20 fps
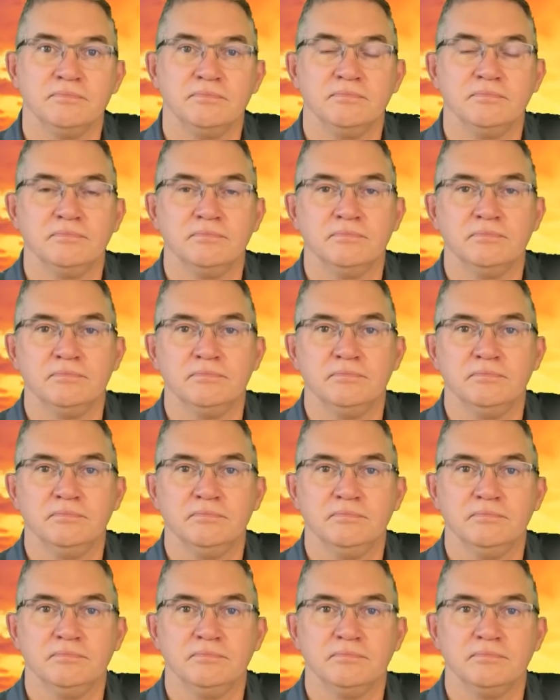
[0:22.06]

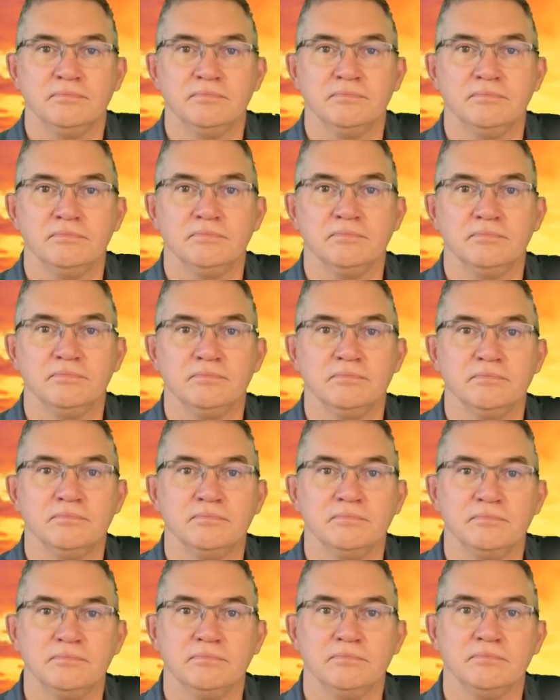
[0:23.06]

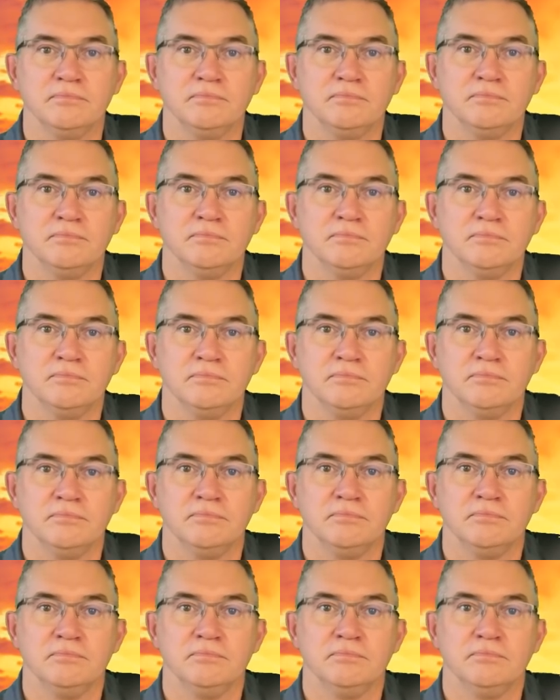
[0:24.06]

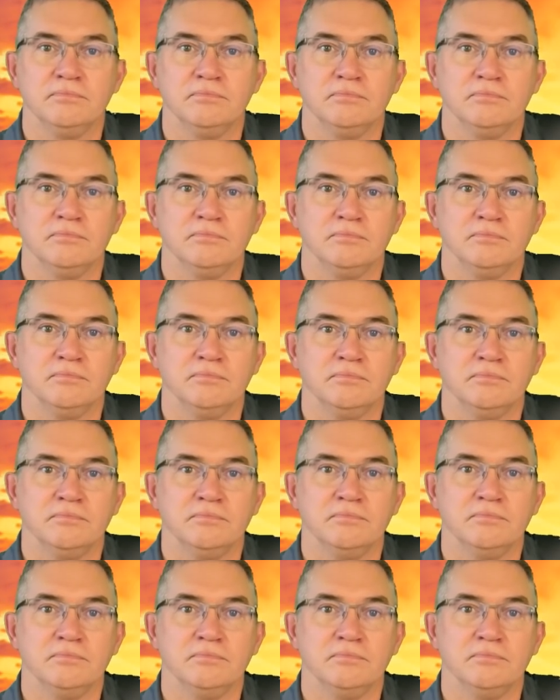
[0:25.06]
This person isn't speaking.